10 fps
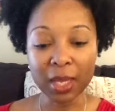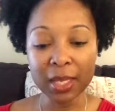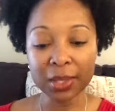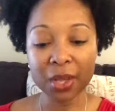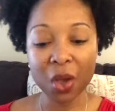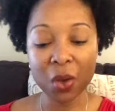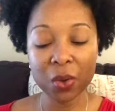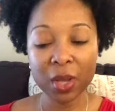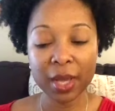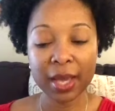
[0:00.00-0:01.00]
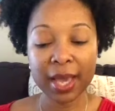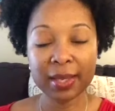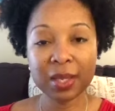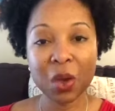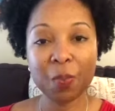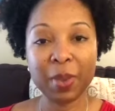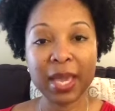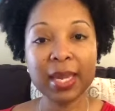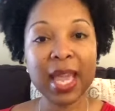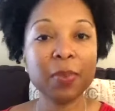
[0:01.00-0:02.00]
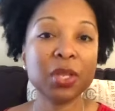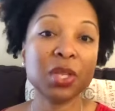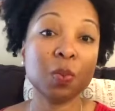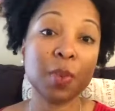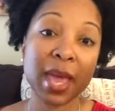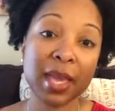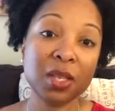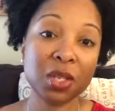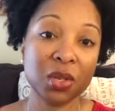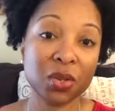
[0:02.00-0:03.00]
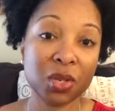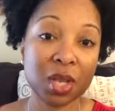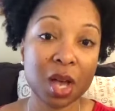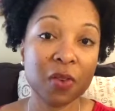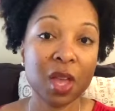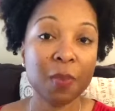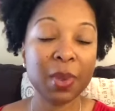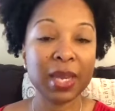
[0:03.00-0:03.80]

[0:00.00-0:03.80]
And so being able to pace yourself,